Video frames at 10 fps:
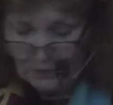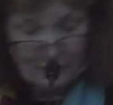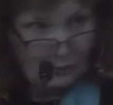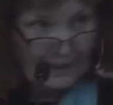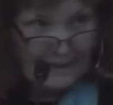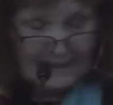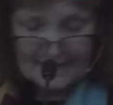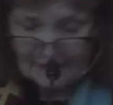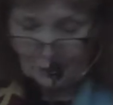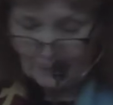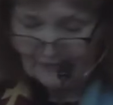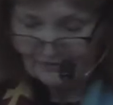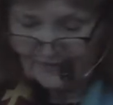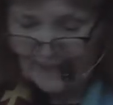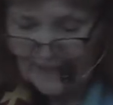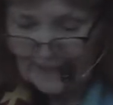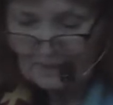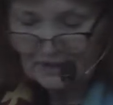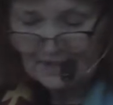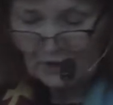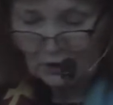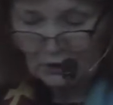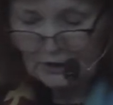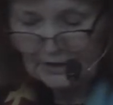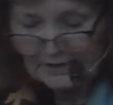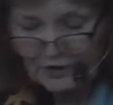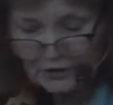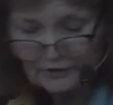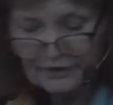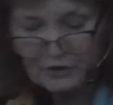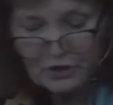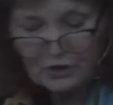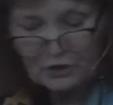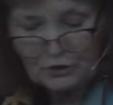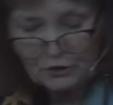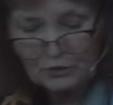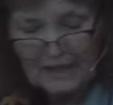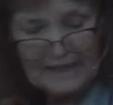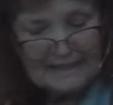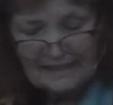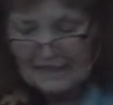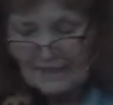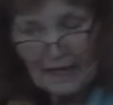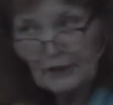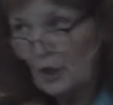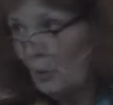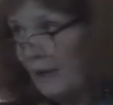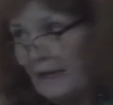would have raised a red flag because a good, observant Jew did not go